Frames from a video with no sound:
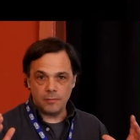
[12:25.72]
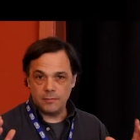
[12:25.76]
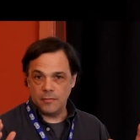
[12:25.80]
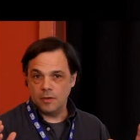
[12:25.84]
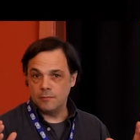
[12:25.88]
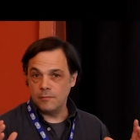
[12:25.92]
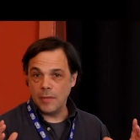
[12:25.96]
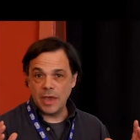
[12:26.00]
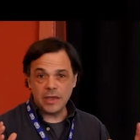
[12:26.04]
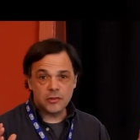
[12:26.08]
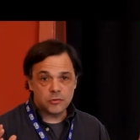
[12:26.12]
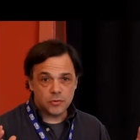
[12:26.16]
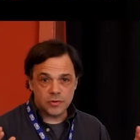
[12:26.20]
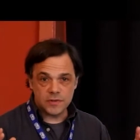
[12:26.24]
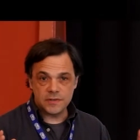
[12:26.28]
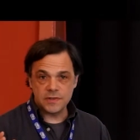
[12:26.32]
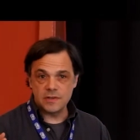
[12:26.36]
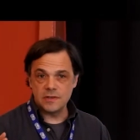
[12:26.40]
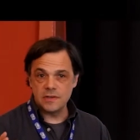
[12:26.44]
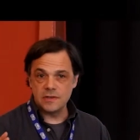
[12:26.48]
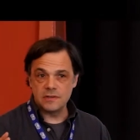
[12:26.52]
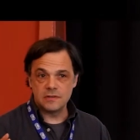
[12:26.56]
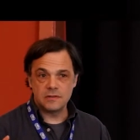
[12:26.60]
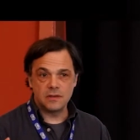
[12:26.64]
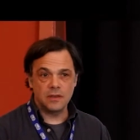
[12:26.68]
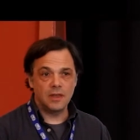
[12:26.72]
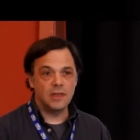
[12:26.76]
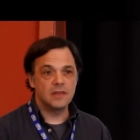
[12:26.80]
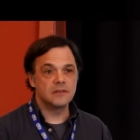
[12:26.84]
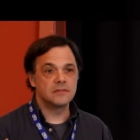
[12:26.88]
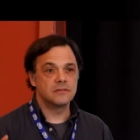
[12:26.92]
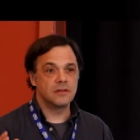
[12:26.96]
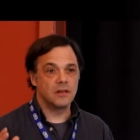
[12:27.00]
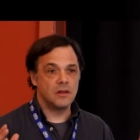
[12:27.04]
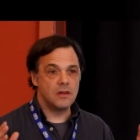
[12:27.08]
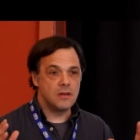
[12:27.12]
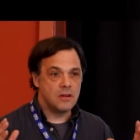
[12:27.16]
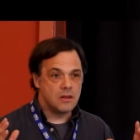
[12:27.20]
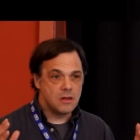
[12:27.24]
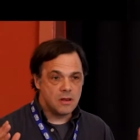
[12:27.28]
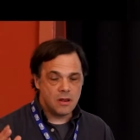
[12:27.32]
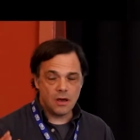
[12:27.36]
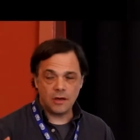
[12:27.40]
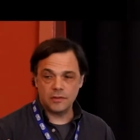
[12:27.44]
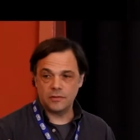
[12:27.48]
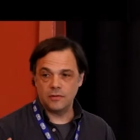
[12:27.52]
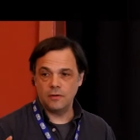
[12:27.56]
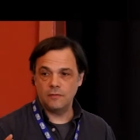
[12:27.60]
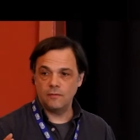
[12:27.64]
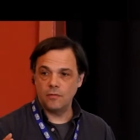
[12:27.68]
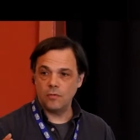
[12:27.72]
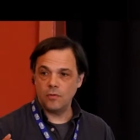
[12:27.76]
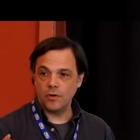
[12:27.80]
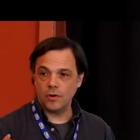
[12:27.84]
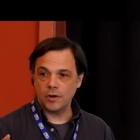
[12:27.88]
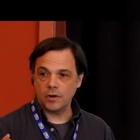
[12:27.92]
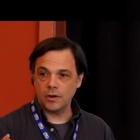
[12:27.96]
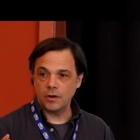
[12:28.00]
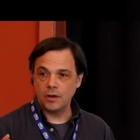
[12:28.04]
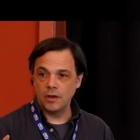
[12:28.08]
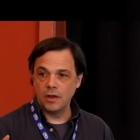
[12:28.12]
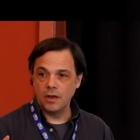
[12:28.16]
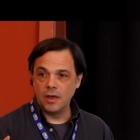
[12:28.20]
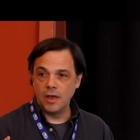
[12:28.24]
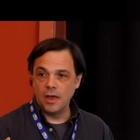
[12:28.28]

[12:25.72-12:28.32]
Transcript: matrices is a lot of work,